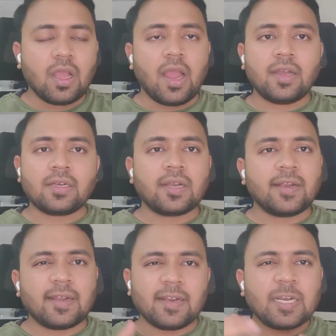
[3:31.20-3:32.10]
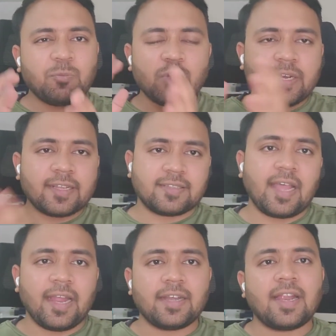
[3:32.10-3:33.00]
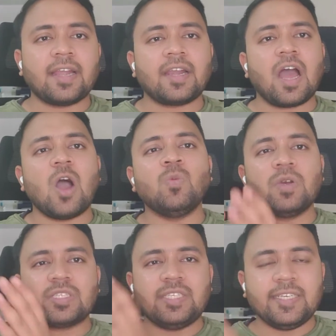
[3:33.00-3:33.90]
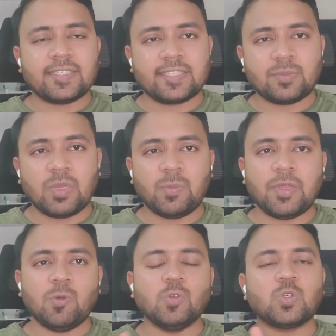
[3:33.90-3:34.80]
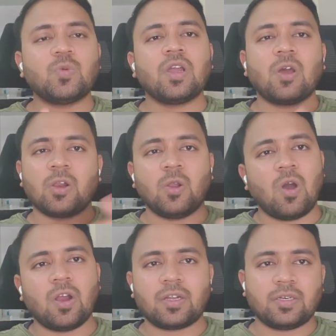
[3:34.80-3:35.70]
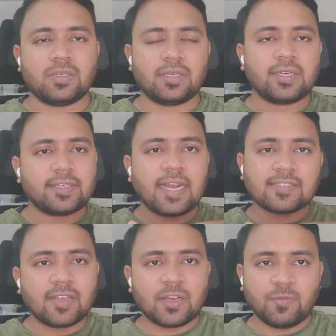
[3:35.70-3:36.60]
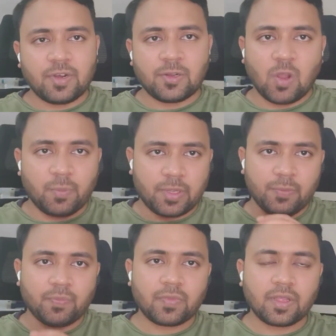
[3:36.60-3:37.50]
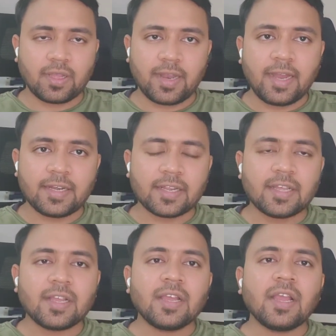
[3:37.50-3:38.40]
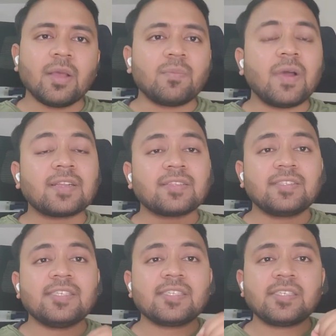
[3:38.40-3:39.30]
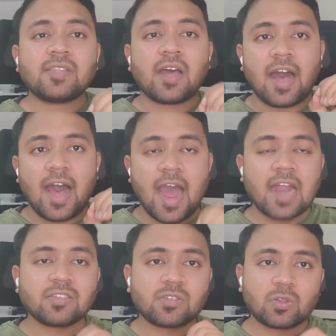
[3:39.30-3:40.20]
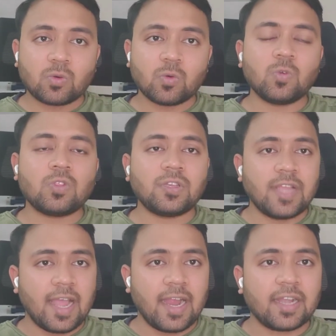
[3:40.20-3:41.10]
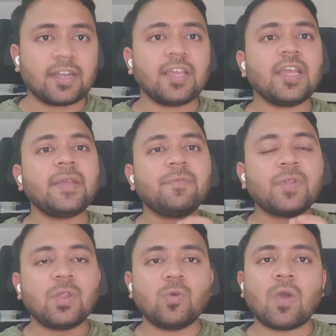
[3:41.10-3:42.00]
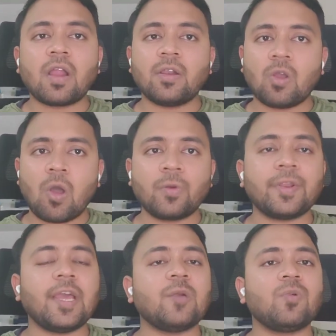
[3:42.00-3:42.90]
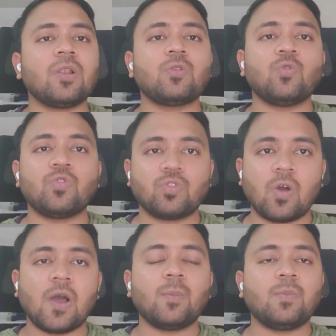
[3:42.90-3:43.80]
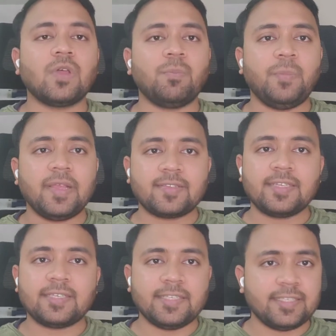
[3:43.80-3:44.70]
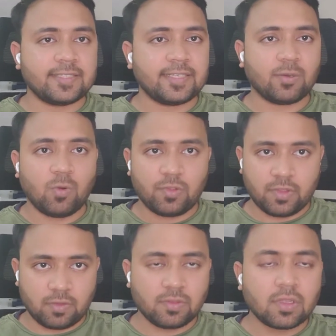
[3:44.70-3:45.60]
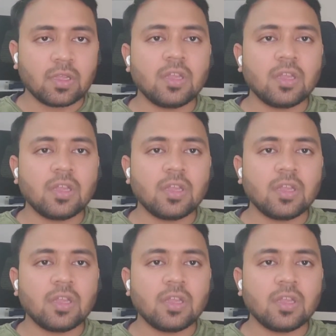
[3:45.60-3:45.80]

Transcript: And let's put it aside that how much DSA will be usable or not, that's a different topic, right? But this is the harsh truth that if you are not able to solve the basic DSA questions,